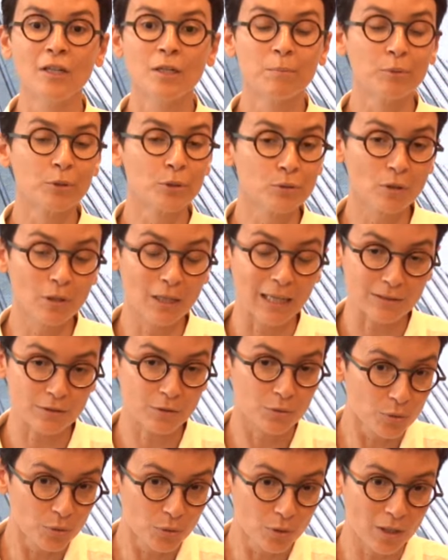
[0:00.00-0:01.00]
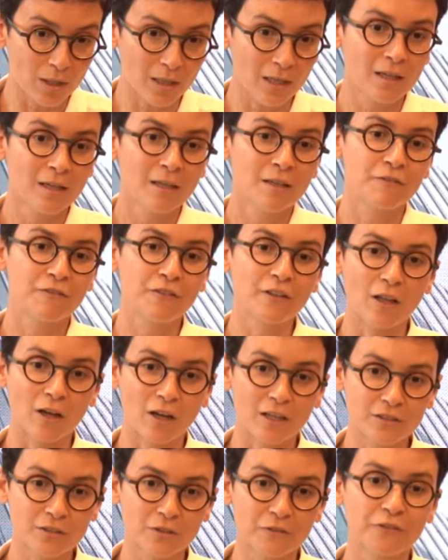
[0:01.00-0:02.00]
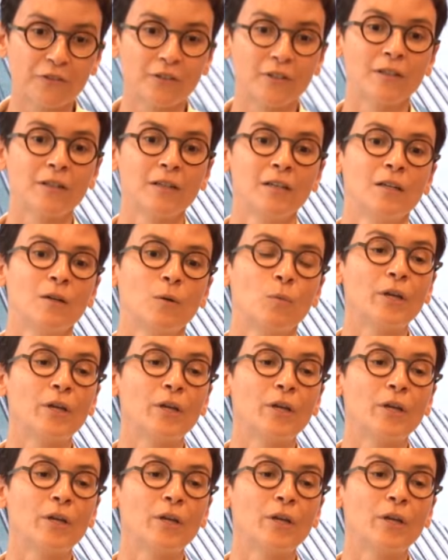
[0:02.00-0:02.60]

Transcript: Bruno Latour, philosopher.